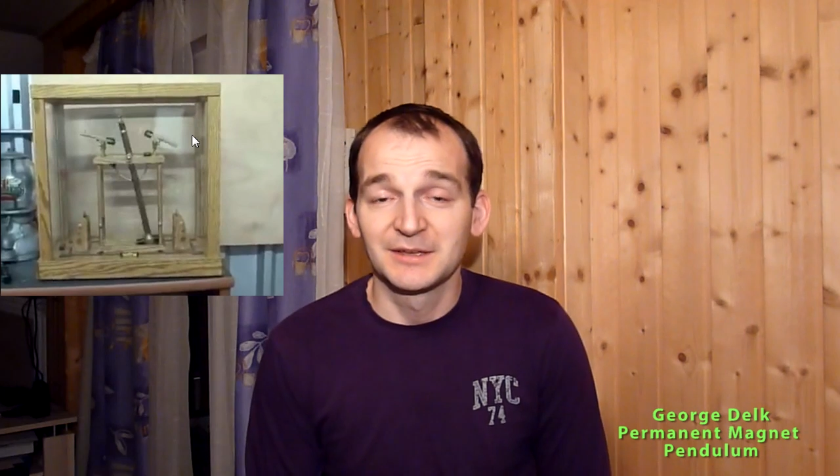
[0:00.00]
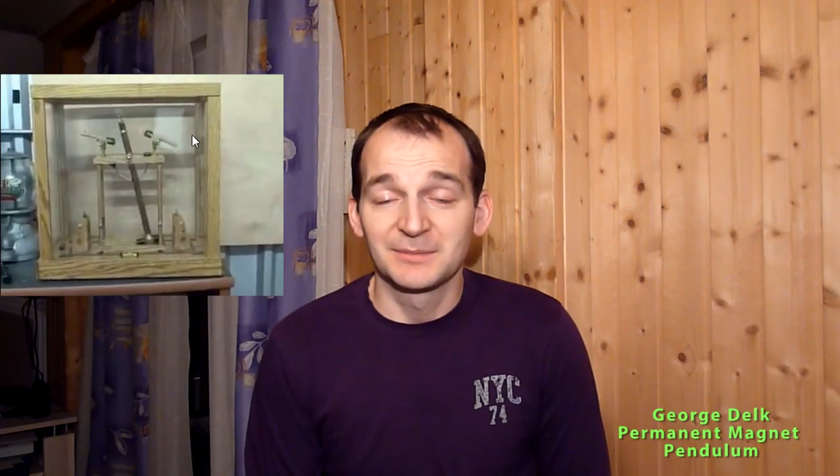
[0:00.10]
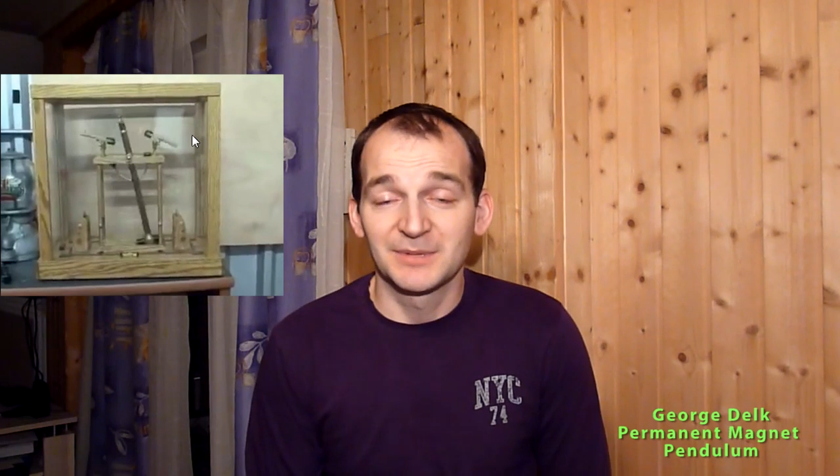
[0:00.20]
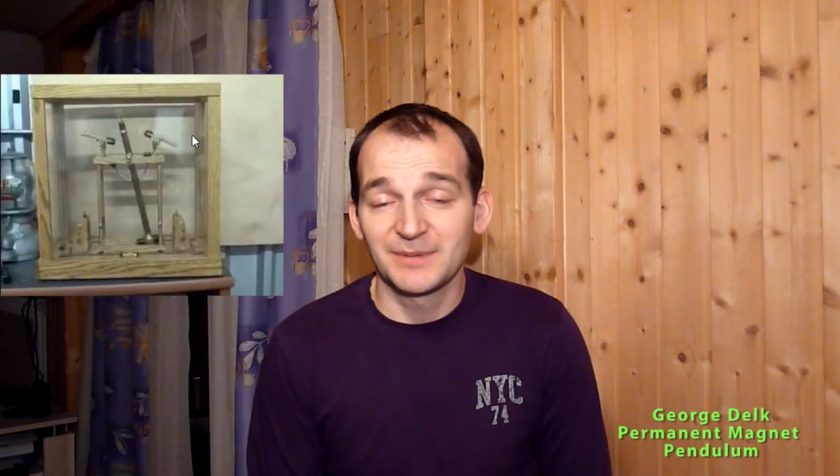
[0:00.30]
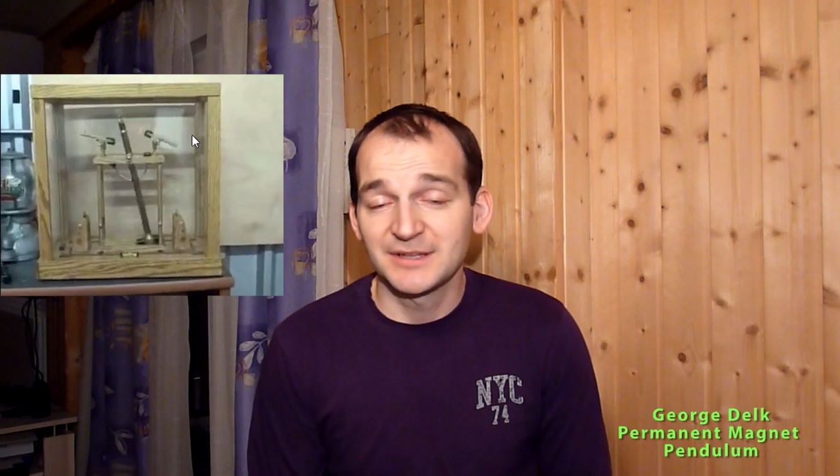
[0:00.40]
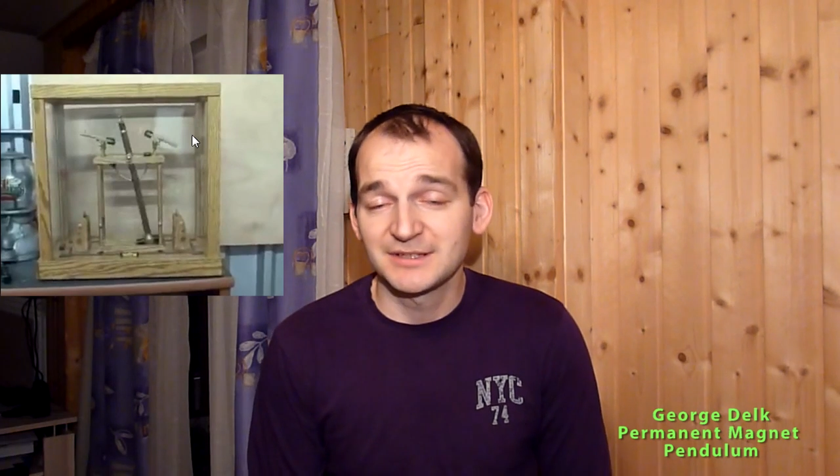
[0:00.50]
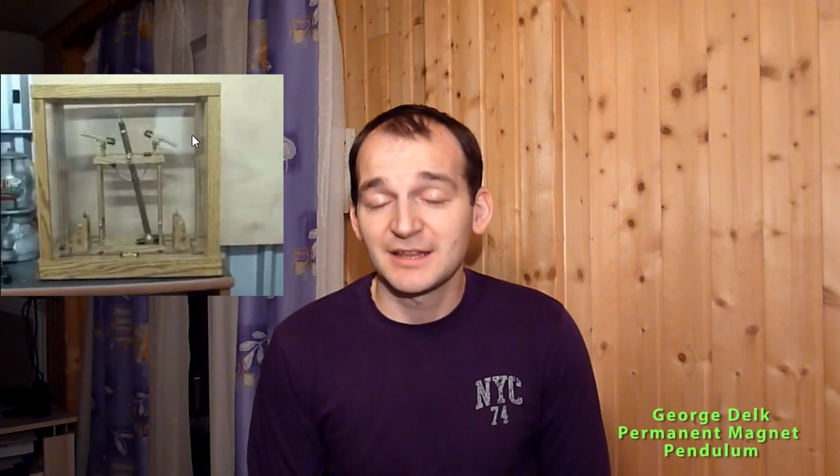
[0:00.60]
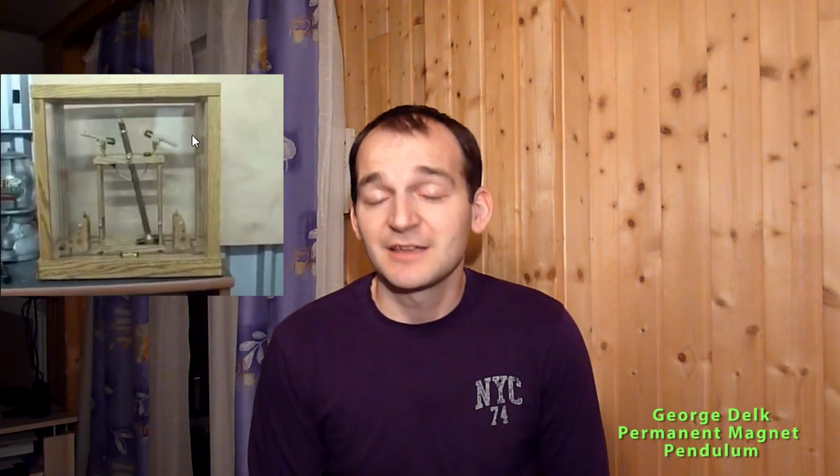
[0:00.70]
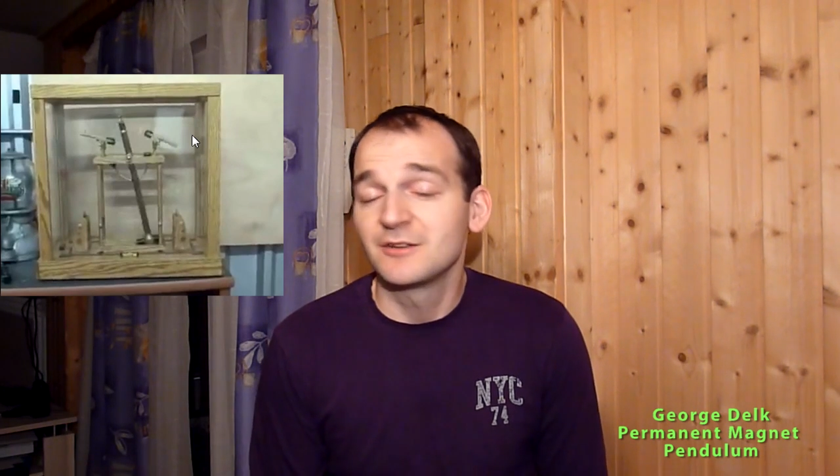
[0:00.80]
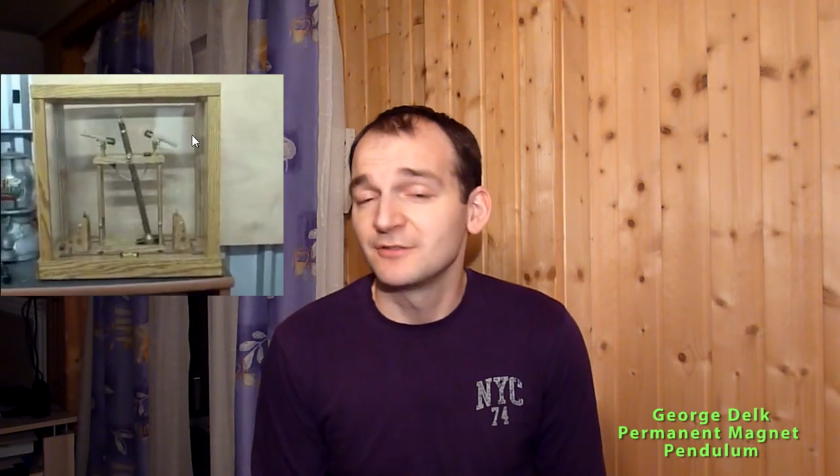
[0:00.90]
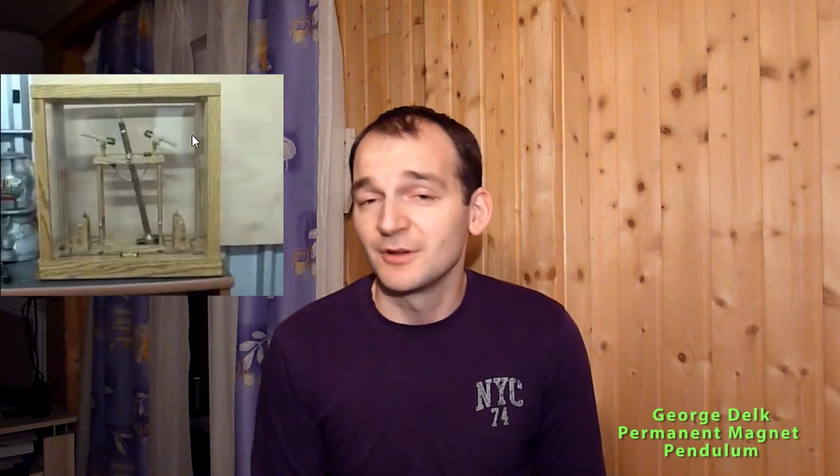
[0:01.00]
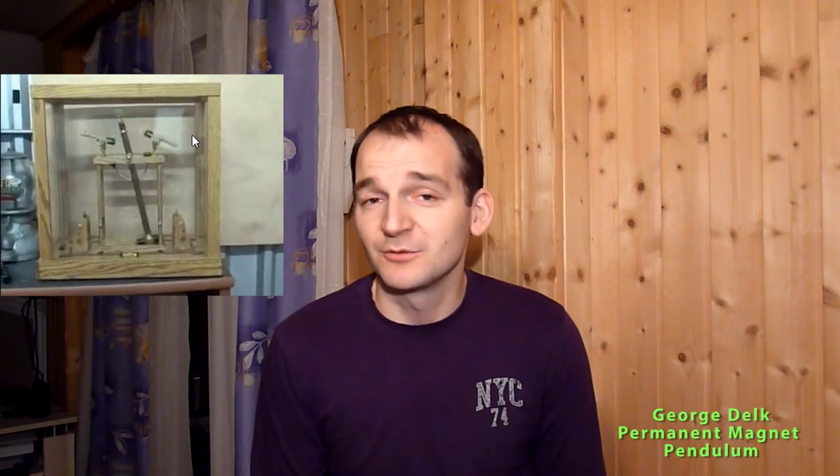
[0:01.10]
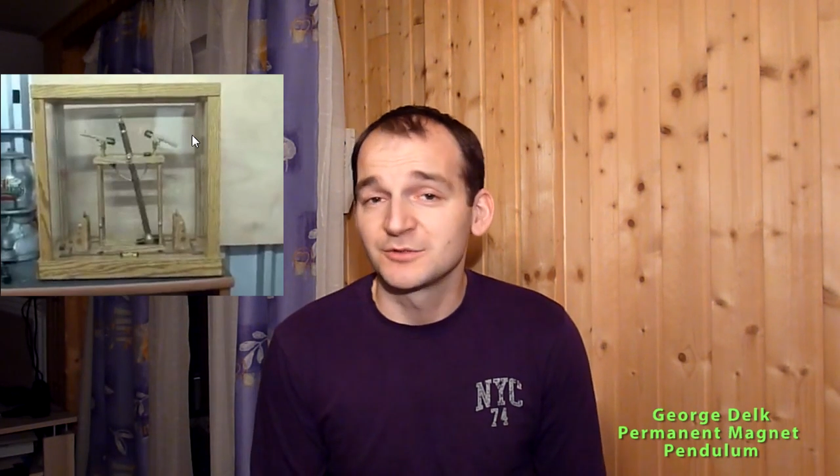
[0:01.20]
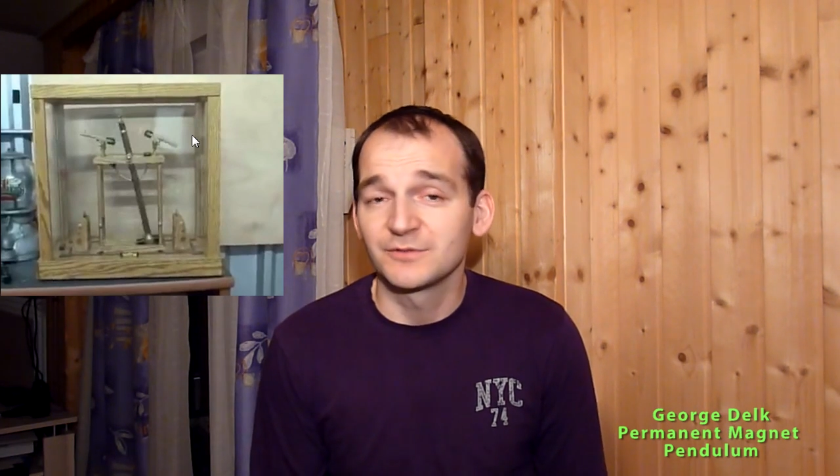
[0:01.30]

But basically, who knows?